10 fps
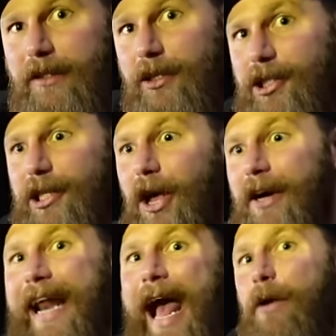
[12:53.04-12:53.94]
to
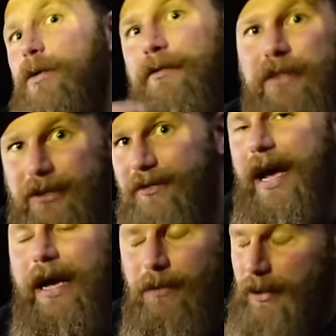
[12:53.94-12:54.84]
slide out of this
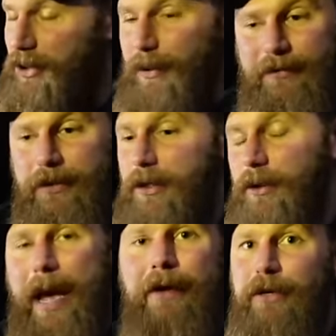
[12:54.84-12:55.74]
van, which you have to
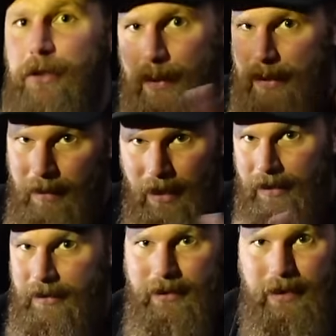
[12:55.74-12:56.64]
do every 20
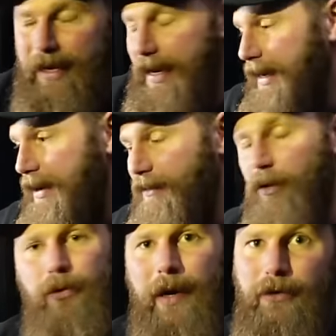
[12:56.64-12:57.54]
minutes in a
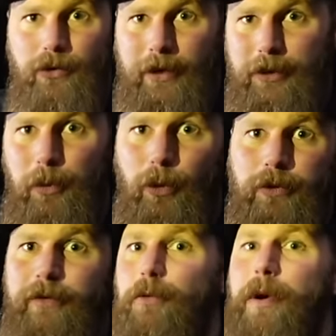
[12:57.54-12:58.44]
Volkswagen
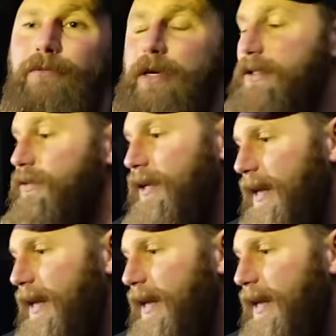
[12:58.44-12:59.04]
Transporter for one reason or